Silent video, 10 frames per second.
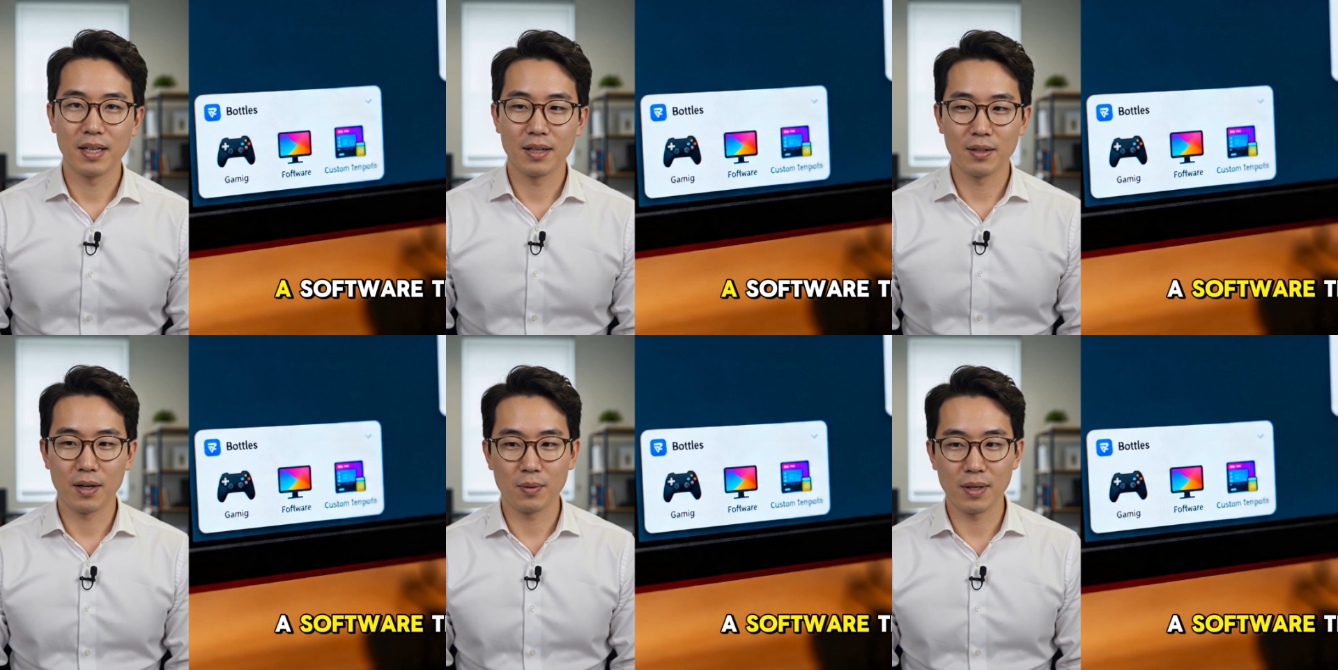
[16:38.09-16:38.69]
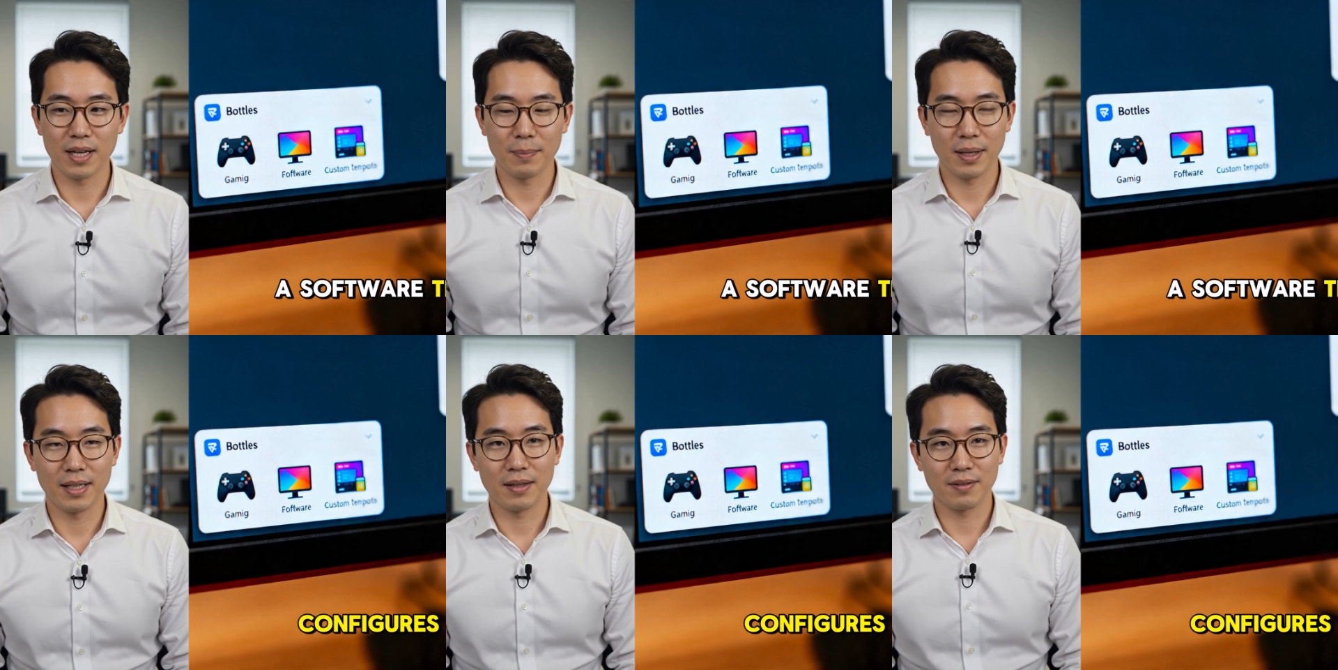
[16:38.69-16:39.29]
A software
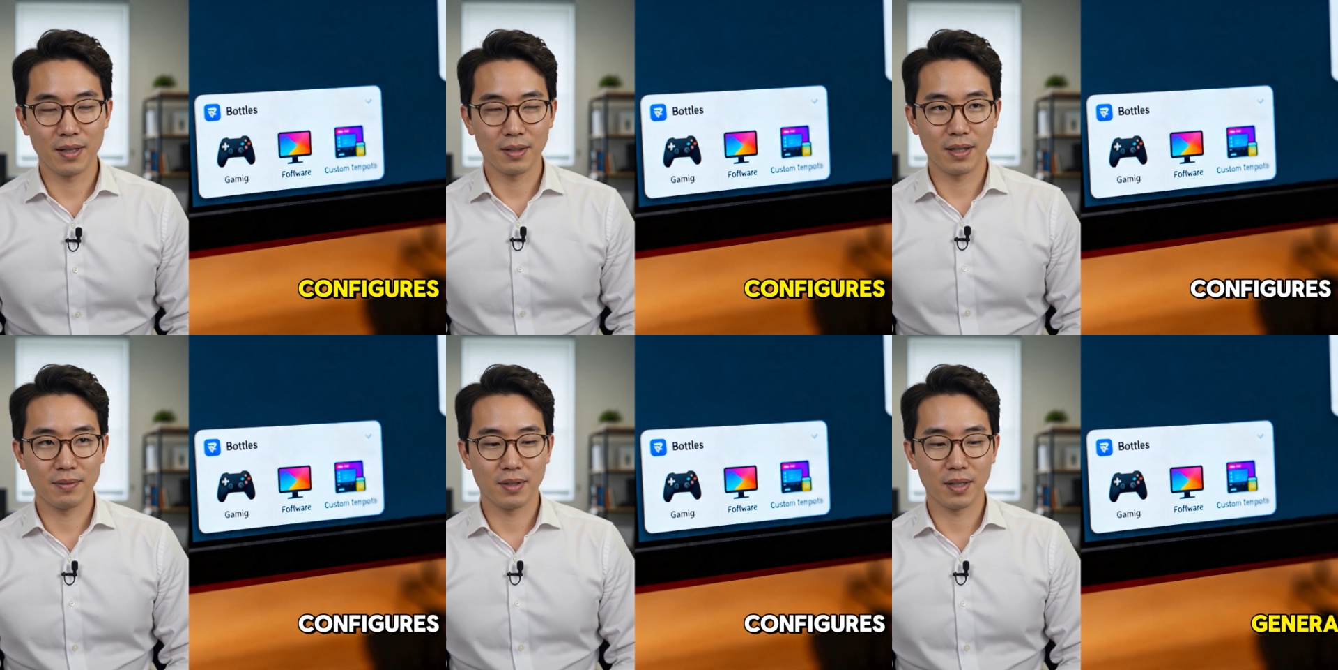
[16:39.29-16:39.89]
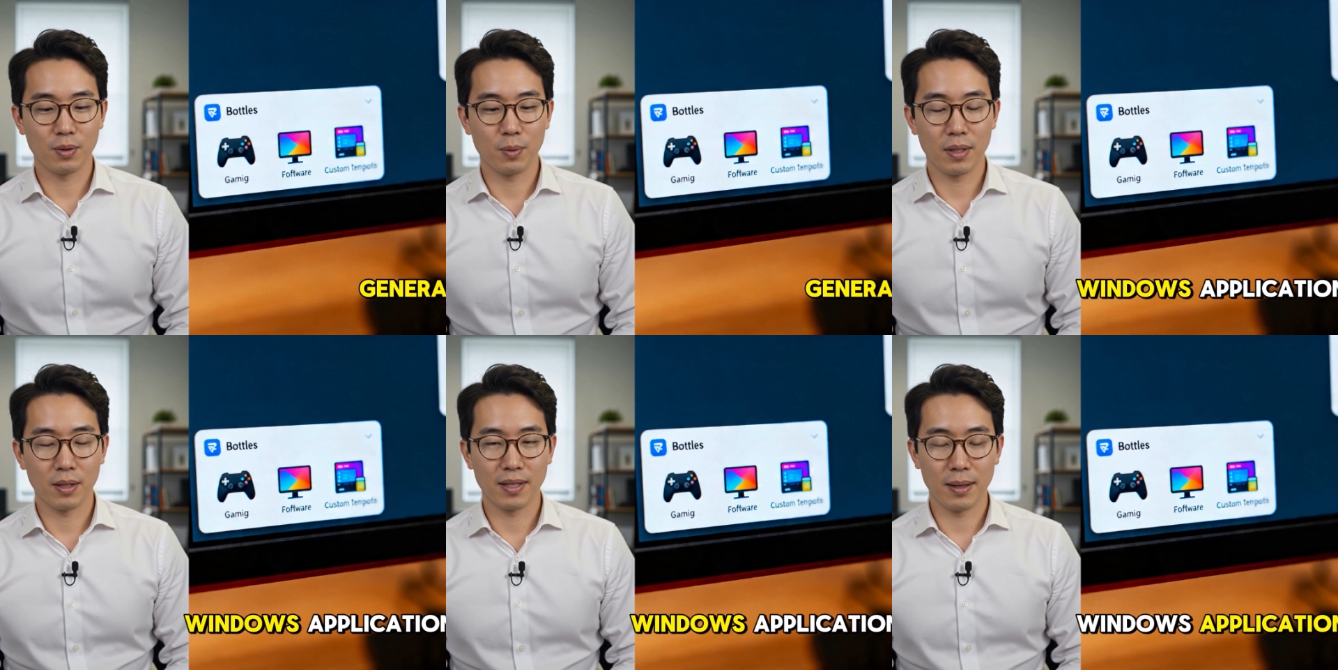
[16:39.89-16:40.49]
template configures it for general
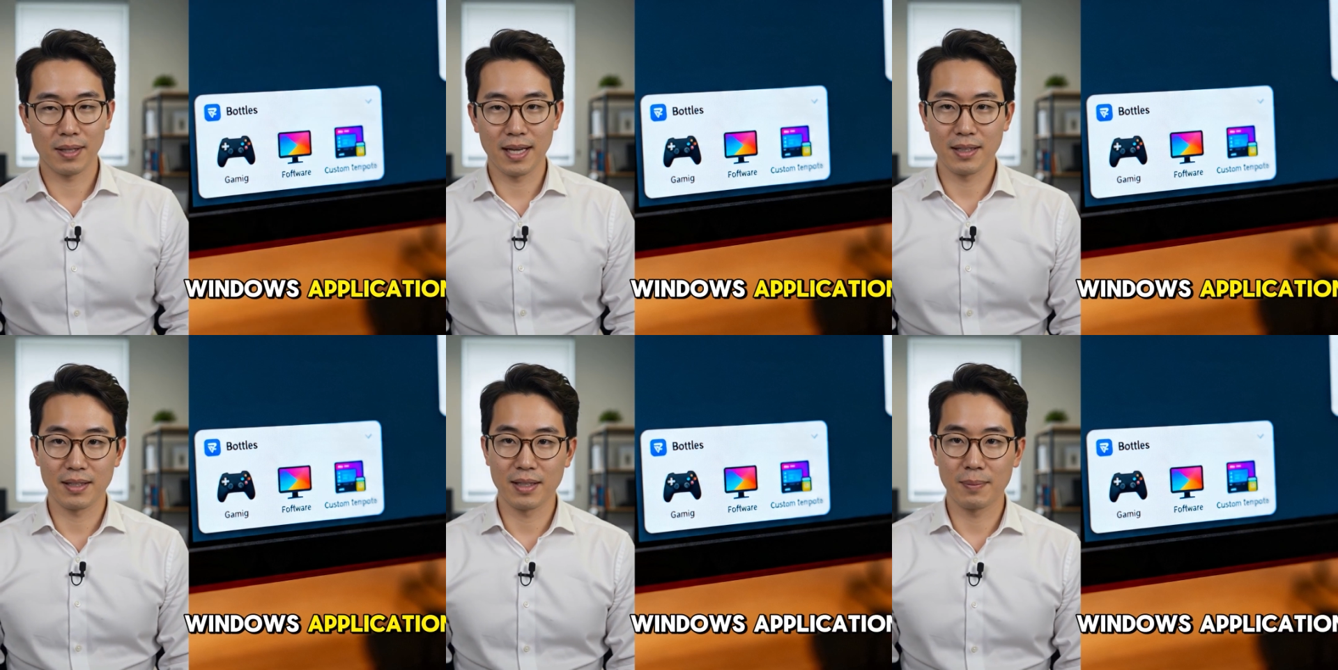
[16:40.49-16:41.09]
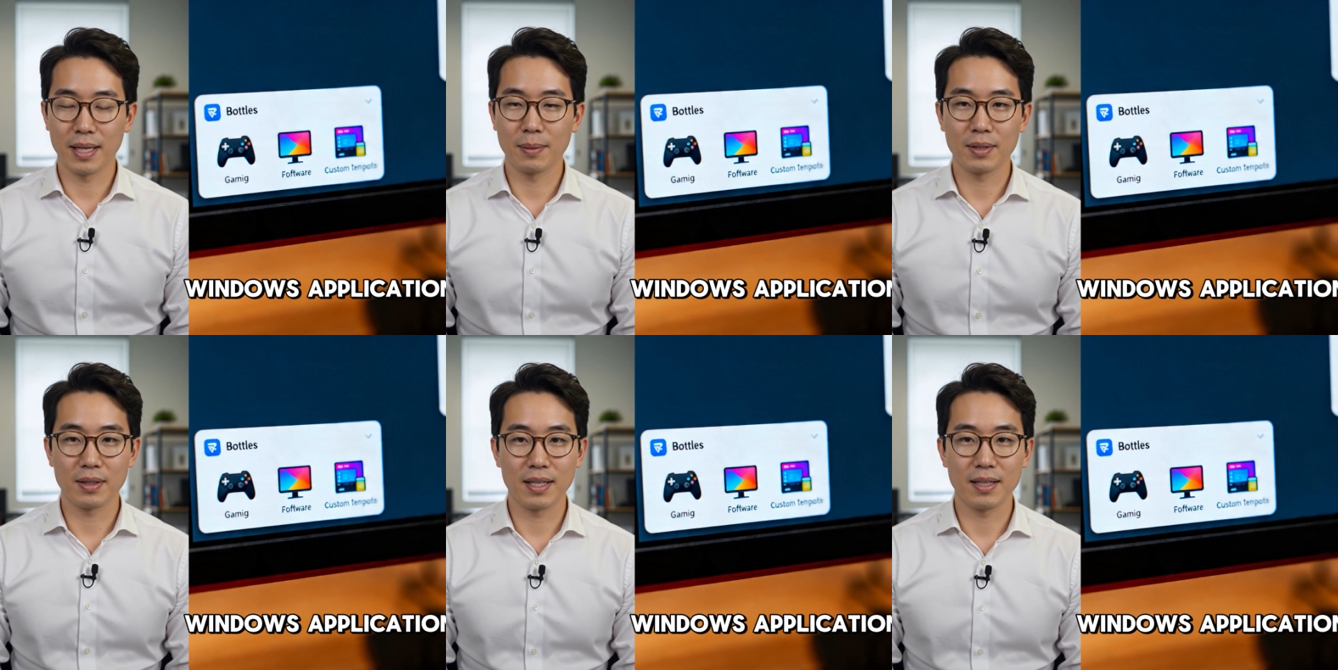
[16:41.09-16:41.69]
Windows application
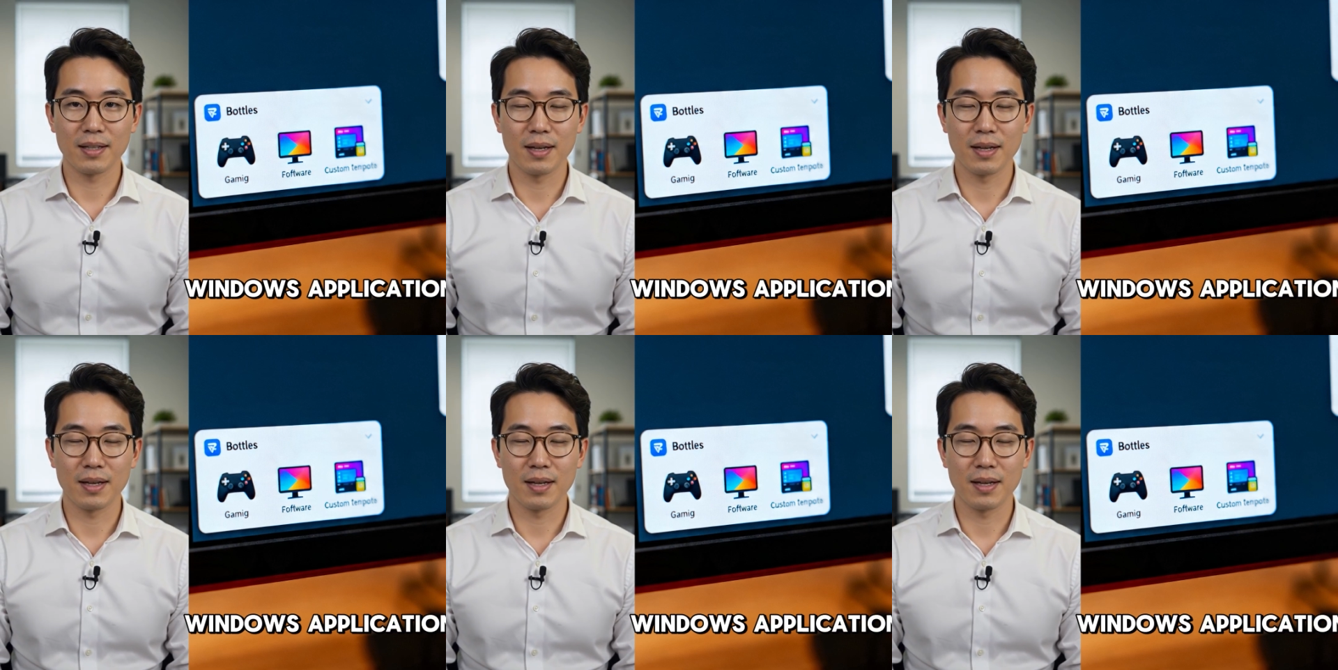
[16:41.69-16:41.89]
compatibility.